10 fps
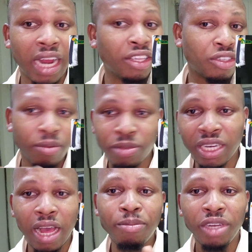That is
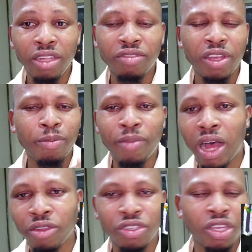something I believe
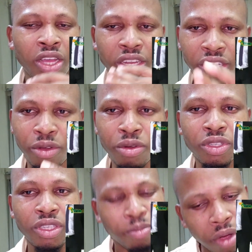about the whole
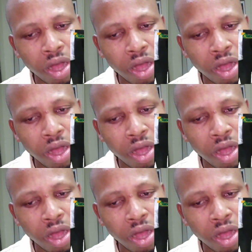thing.